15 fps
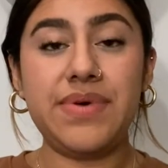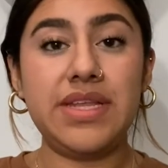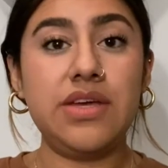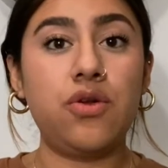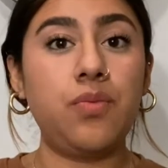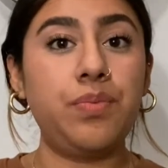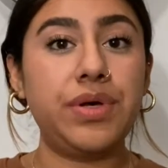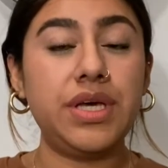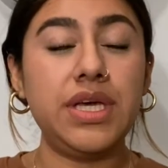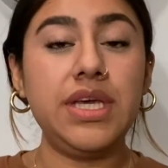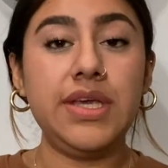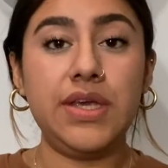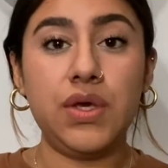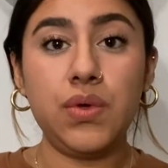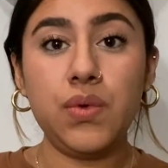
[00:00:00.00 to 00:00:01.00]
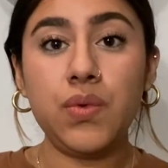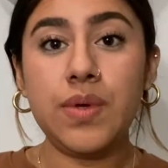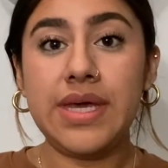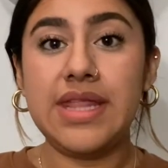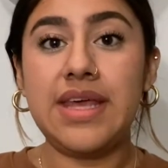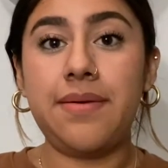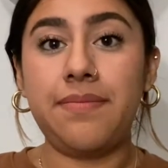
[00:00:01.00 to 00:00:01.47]
but it'll put you
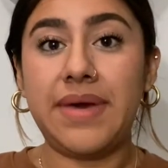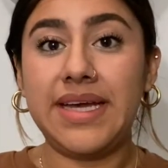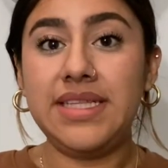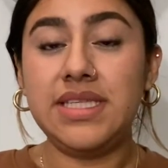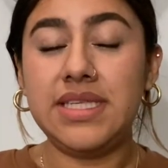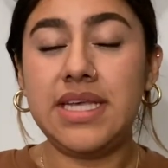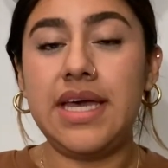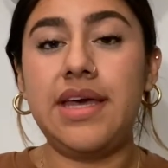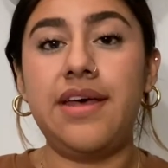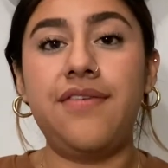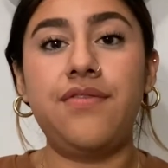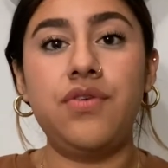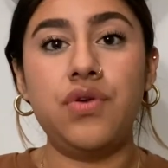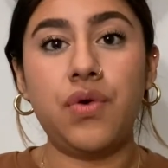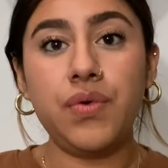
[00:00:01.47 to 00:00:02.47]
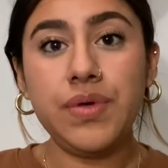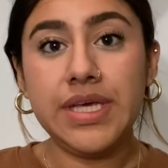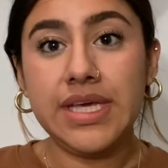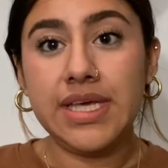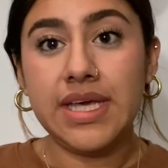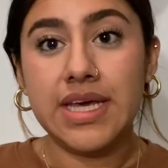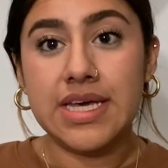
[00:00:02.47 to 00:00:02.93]
in that mindset of
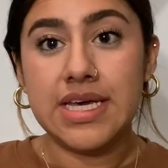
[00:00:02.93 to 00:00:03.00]
knowing